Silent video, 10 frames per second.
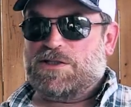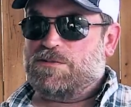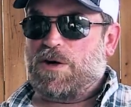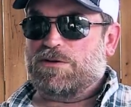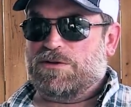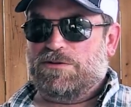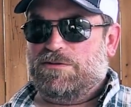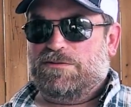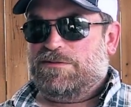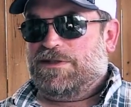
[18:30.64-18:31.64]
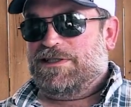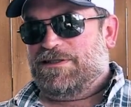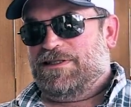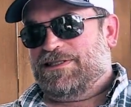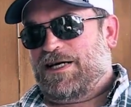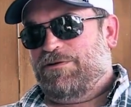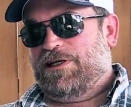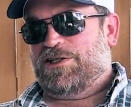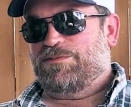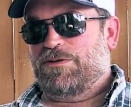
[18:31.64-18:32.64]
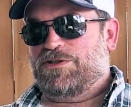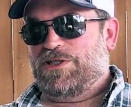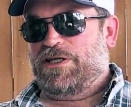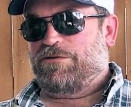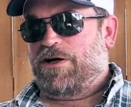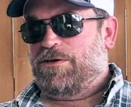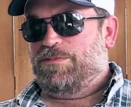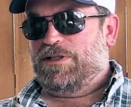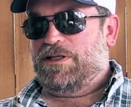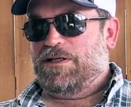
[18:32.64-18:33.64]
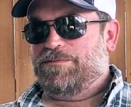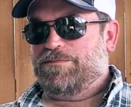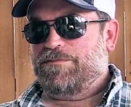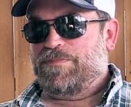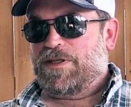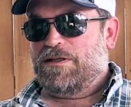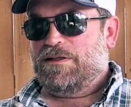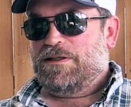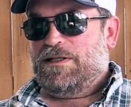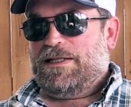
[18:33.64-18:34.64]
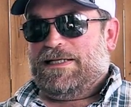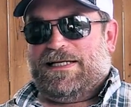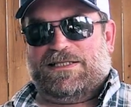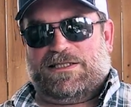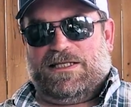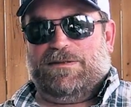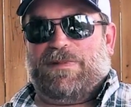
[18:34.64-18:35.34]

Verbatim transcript: smoke, it's not really a smoke generator, but it's